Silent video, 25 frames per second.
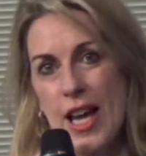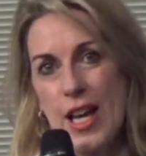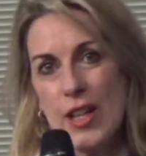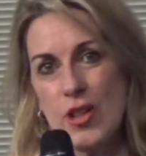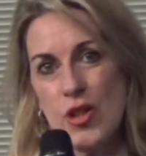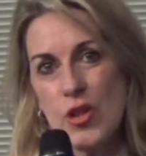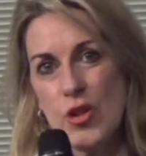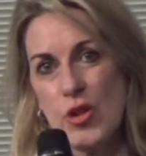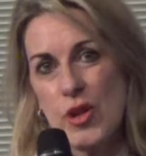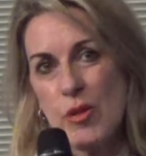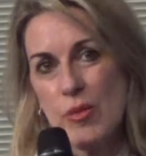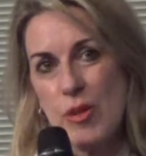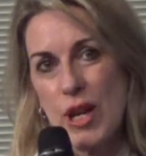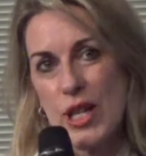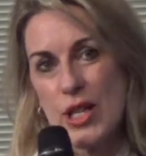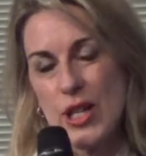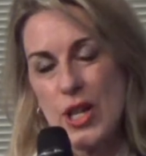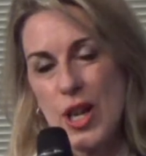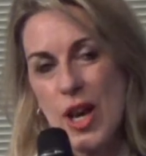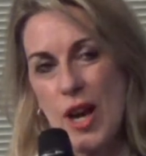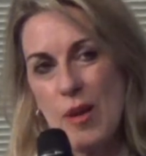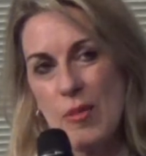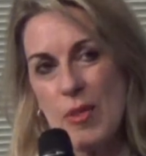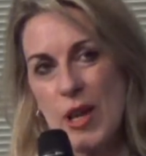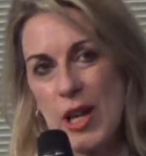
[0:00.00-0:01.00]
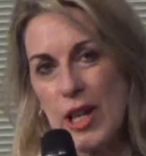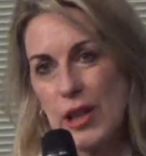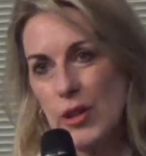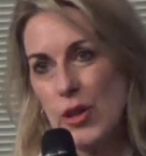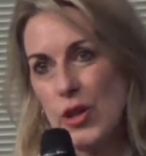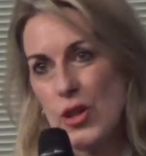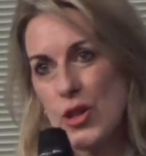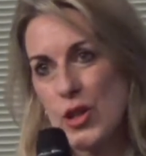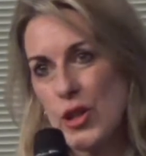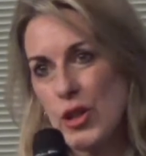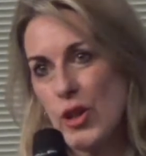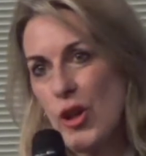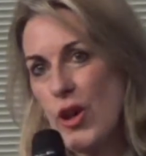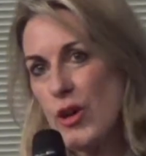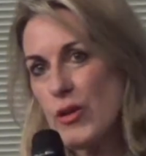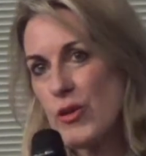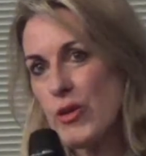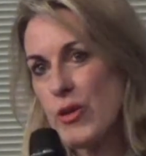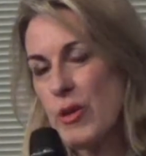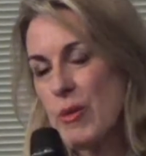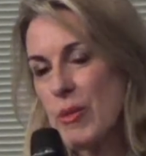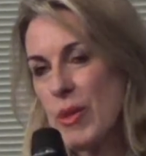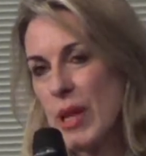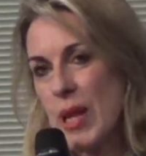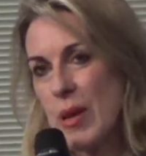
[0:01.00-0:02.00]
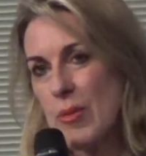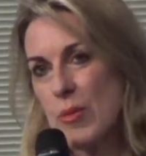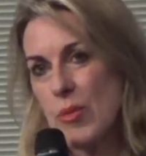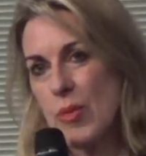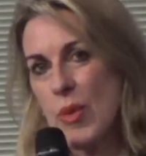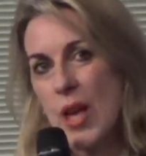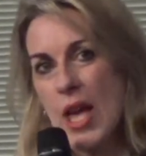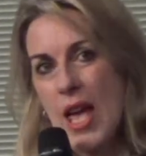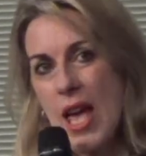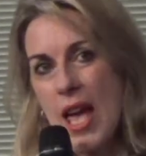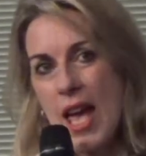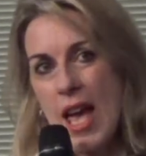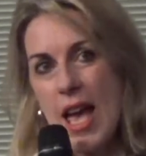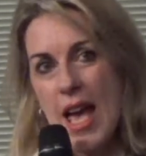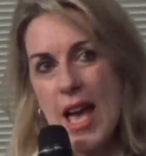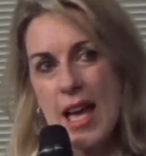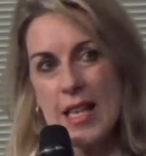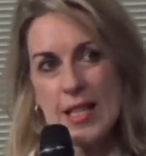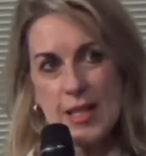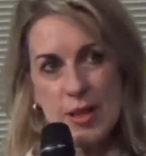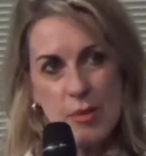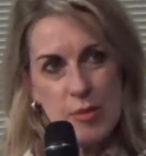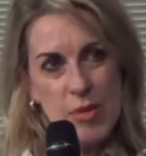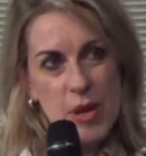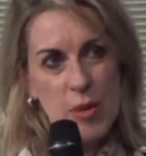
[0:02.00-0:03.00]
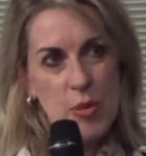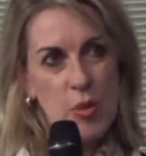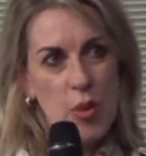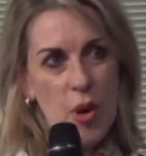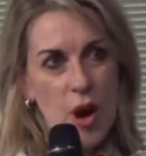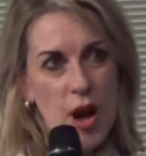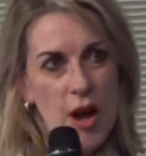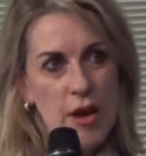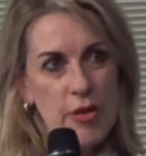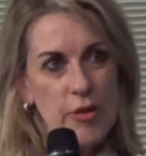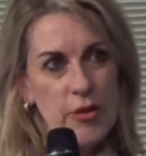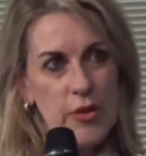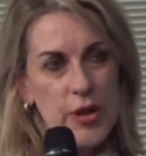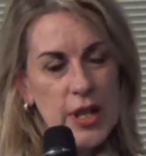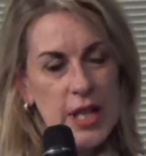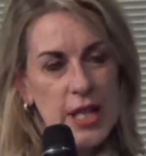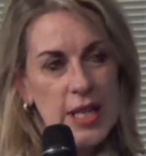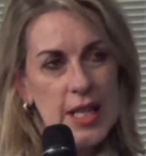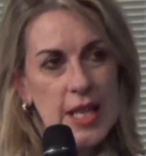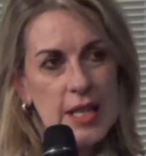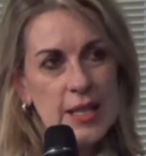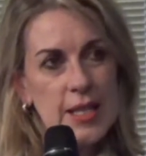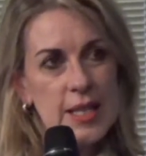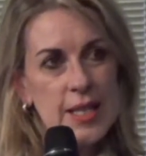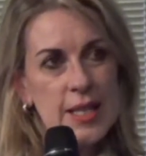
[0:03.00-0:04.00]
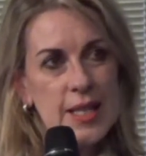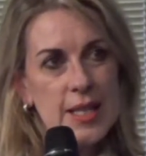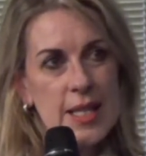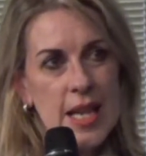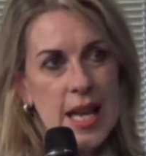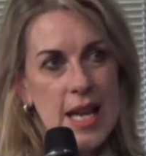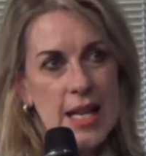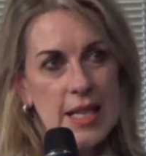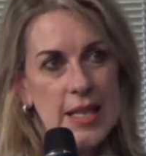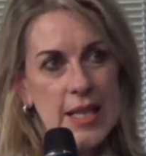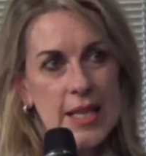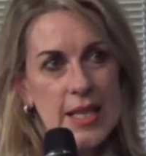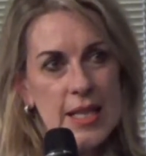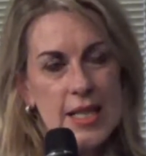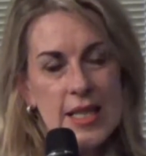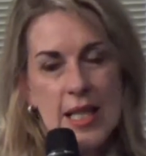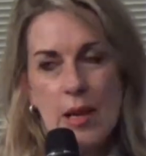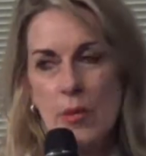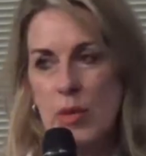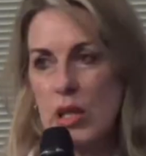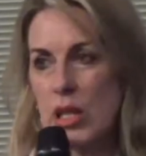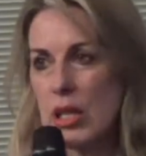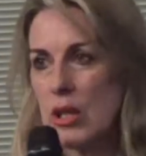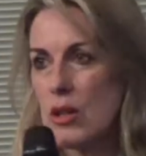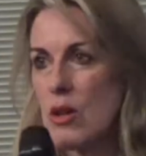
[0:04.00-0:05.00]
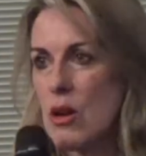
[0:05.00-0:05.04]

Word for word: During my time there, I learned a lot from them as a midwife in understanding some of the